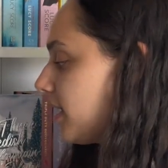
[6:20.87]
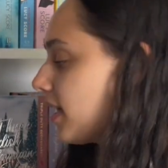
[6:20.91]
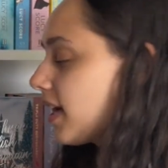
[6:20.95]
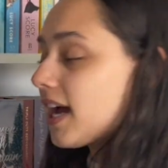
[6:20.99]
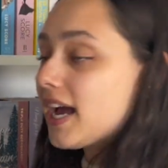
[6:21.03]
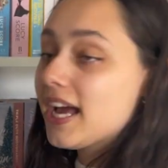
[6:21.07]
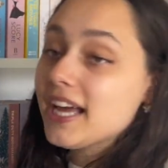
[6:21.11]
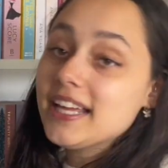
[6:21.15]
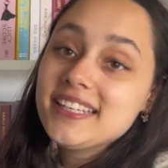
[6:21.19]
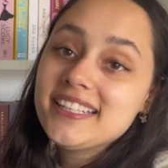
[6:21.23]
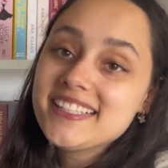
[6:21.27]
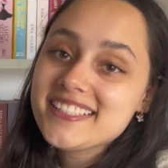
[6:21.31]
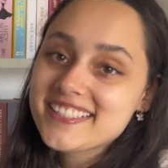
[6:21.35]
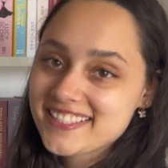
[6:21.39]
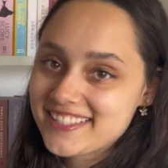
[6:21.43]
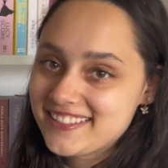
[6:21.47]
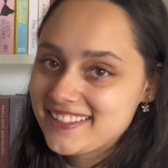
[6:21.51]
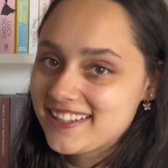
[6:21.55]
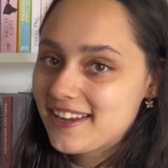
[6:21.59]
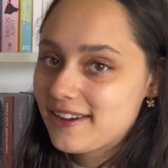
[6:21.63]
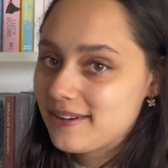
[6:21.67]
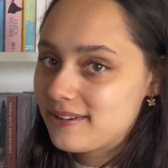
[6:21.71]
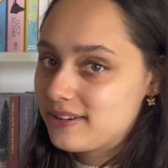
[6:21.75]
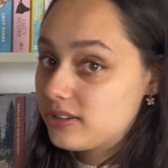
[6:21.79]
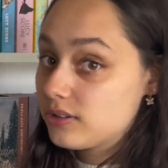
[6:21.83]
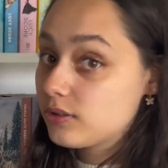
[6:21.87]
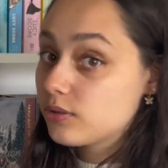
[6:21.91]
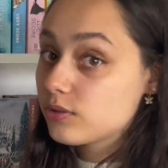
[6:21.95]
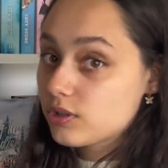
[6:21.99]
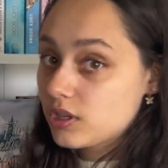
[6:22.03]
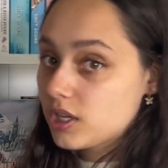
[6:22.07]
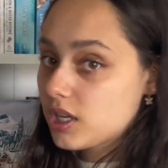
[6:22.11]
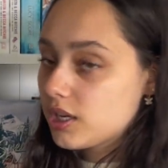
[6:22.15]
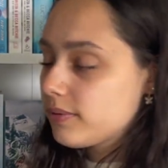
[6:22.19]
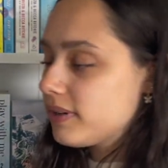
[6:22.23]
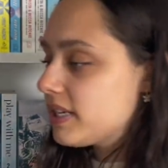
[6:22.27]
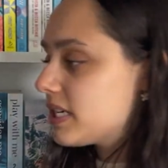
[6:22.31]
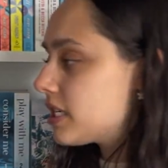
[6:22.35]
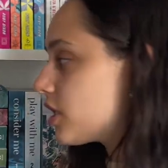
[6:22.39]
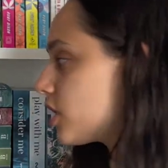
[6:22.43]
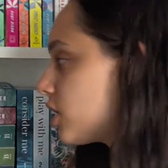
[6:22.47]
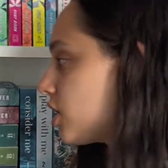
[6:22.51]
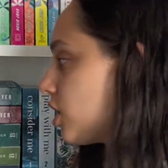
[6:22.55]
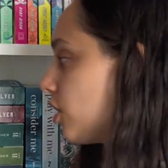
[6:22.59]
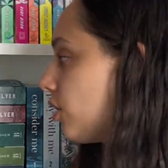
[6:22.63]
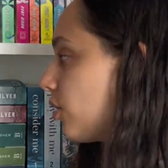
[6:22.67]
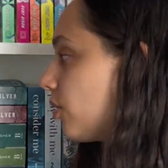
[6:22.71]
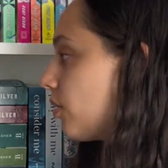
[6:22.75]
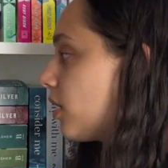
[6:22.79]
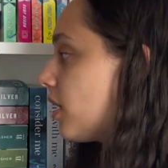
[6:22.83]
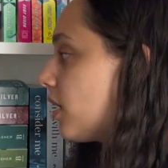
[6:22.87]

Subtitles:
I need to though. Gonna read it soon.